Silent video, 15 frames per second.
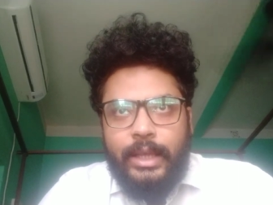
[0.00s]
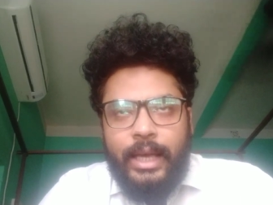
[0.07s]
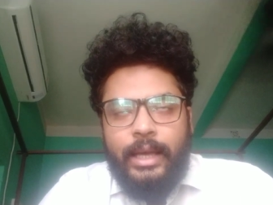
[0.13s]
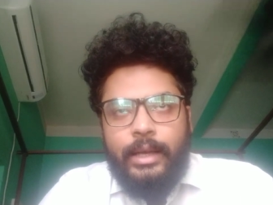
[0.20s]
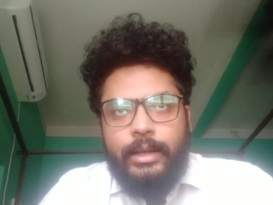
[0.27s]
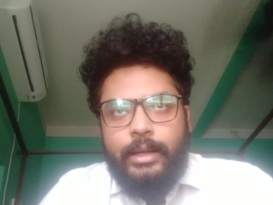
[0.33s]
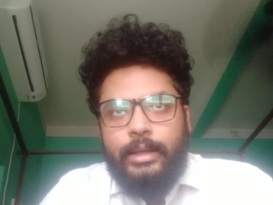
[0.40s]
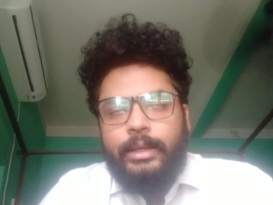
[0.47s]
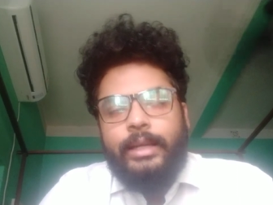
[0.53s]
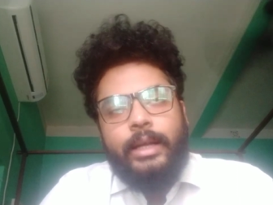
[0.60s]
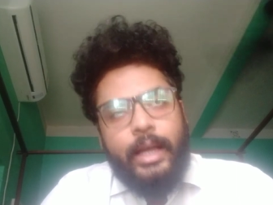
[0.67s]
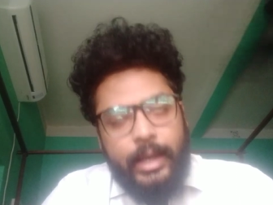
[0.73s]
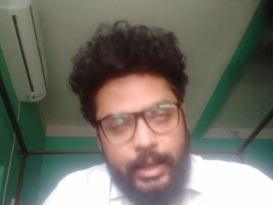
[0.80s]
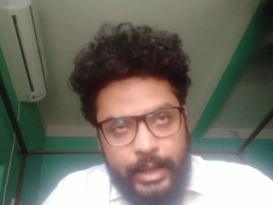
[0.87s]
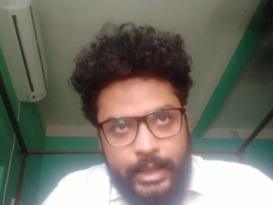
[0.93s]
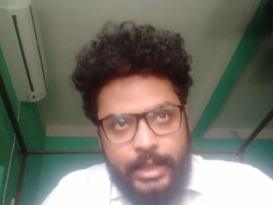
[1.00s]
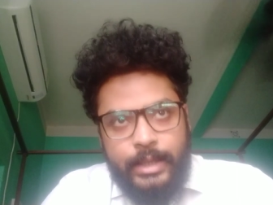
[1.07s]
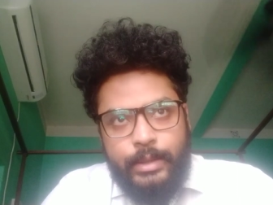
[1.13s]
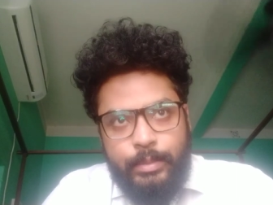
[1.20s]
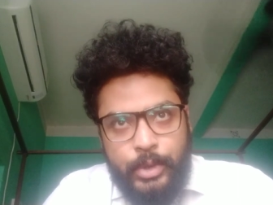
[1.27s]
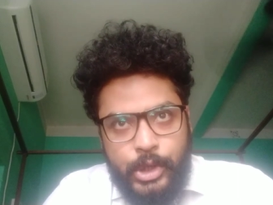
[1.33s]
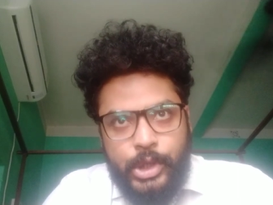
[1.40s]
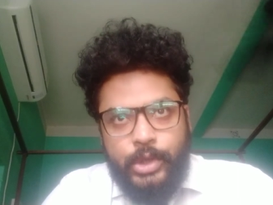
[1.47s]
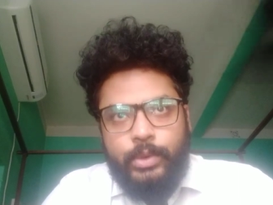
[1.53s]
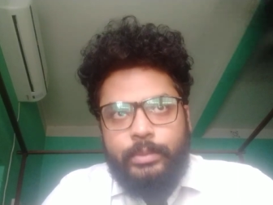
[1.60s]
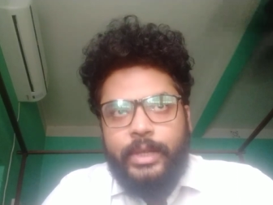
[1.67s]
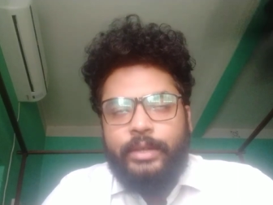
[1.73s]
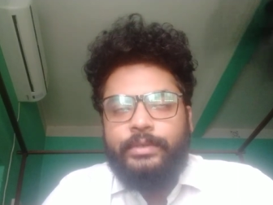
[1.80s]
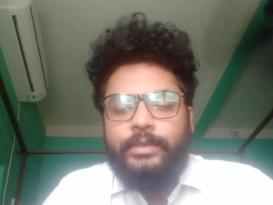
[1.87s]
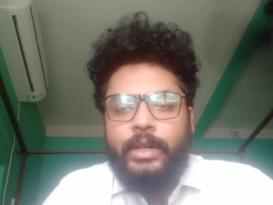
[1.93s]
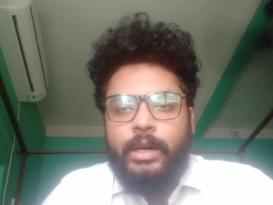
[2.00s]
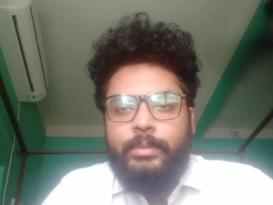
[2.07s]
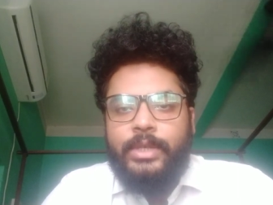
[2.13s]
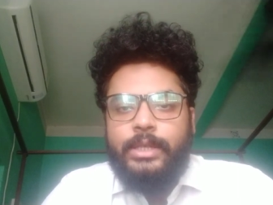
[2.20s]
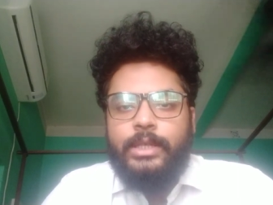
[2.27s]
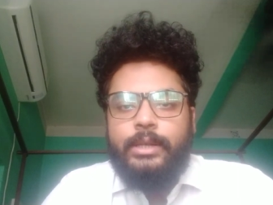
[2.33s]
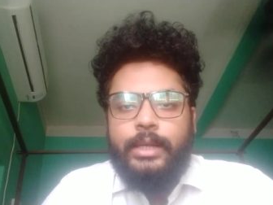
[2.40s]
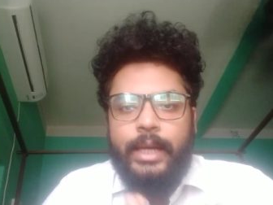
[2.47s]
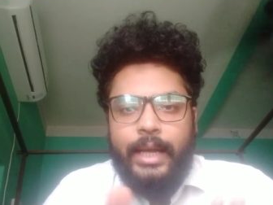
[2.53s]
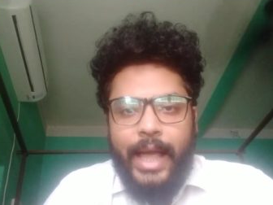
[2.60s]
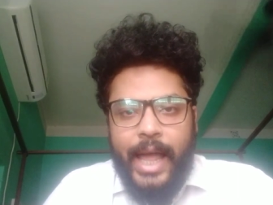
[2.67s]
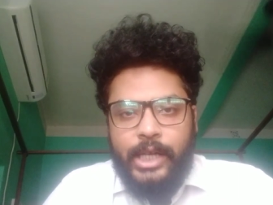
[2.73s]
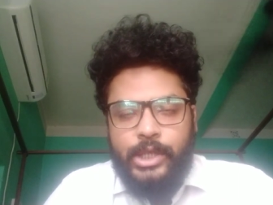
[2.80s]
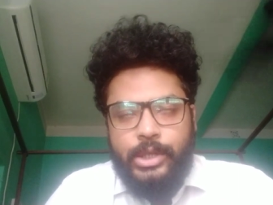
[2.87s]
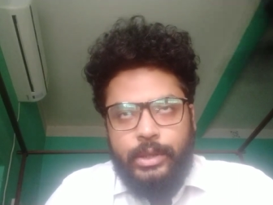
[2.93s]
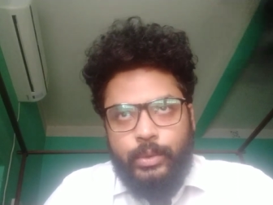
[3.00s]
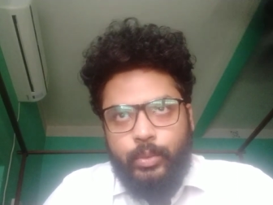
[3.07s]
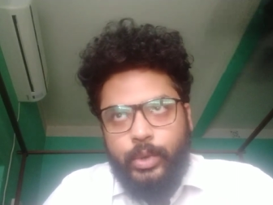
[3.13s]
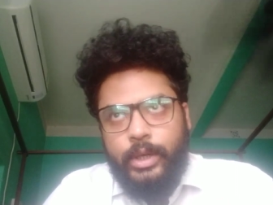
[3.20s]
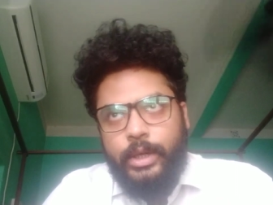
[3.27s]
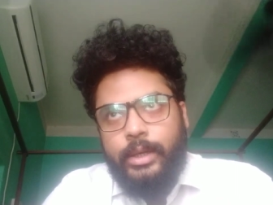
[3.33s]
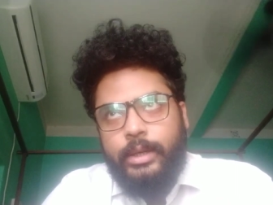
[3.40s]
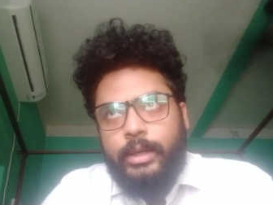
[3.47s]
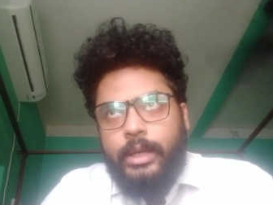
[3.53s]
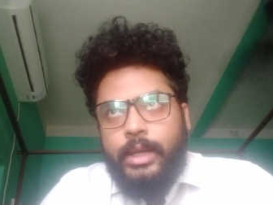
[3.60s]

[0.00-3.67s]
think and let us presume that verb is an action word